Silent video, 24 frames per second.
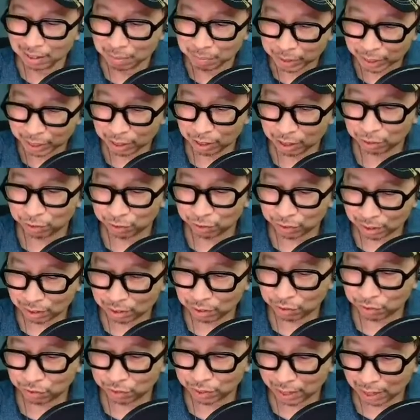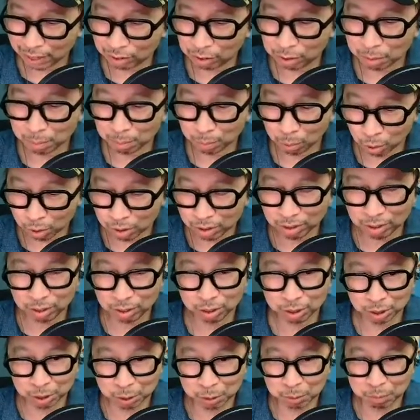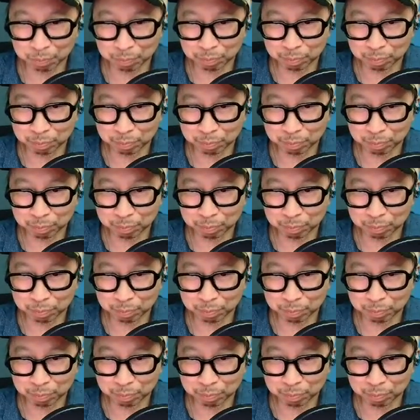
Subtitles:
if that's important to you.